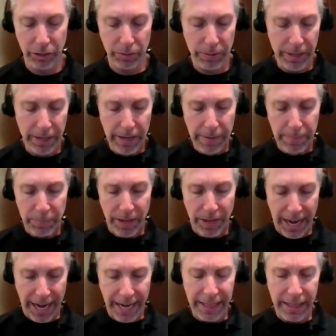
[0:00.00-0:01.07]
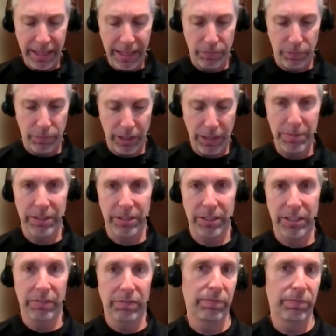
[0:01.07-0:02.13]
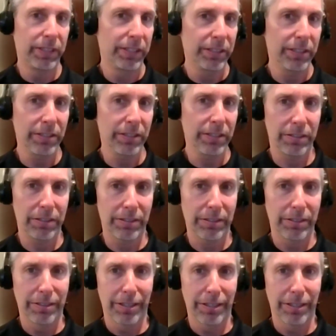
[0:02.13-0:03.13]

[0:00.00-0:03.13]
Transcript: So I think for them, it's convenience.